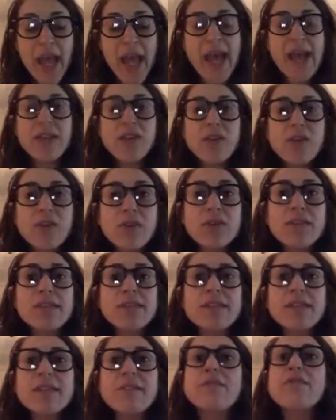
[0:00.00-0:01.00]
And
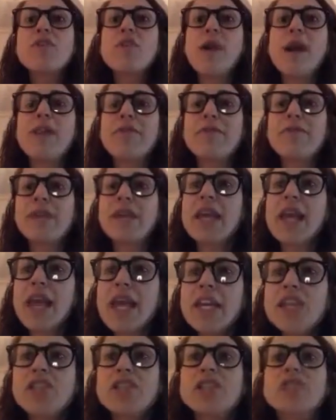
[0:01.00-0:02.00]
uses and
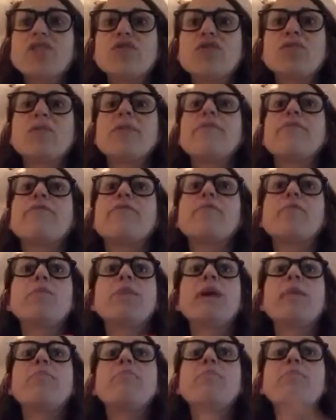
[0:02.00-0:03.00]
gratification
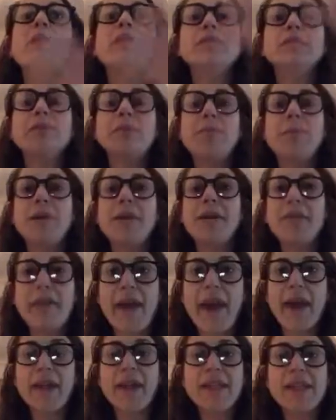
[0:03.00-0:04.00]
they built upon
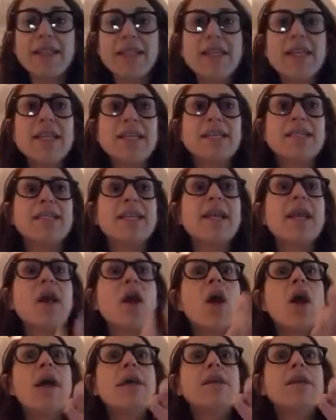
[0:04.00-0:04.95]
that idea and said,